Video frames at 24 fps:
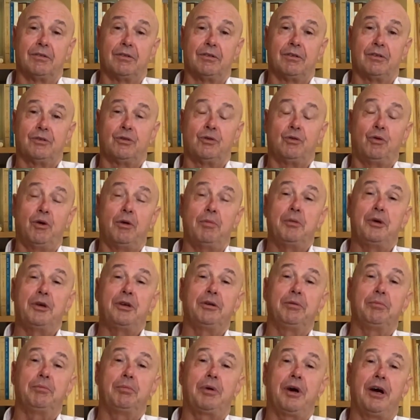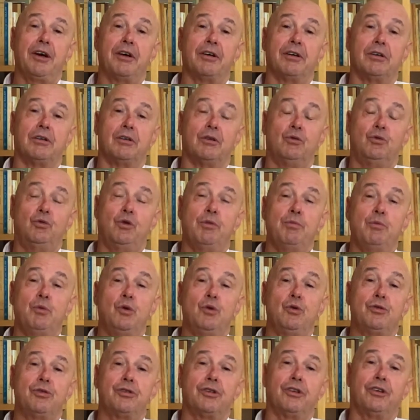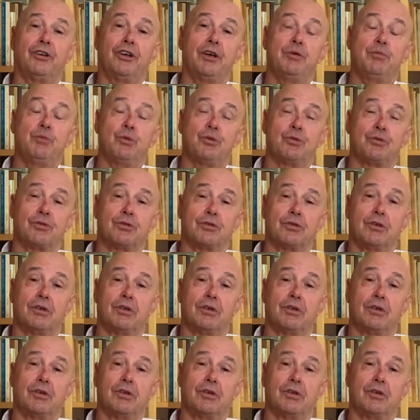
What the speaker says: The Roman Empire, Romulus and Remus,